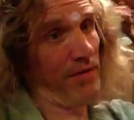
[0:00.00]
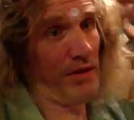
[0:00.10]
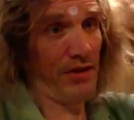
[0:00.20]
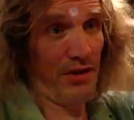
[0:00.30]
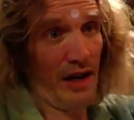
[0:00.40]

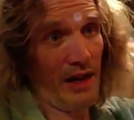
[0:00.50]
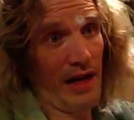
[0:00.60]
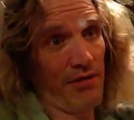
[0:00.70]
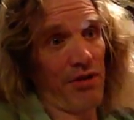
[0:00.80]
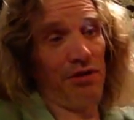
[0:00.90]
and you're not
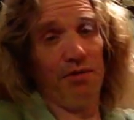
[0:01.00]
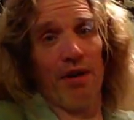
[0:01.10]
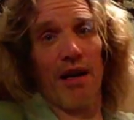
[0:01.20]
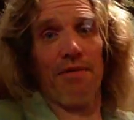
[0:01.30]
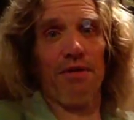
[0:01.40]
allowed to do
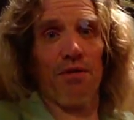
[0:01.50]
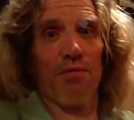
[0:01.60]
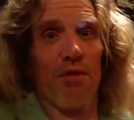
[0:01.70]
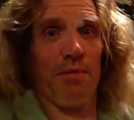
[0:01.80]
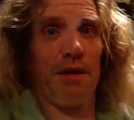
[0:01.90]
that if you're a
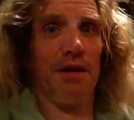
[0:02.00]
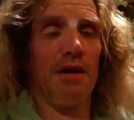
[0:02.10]
woman,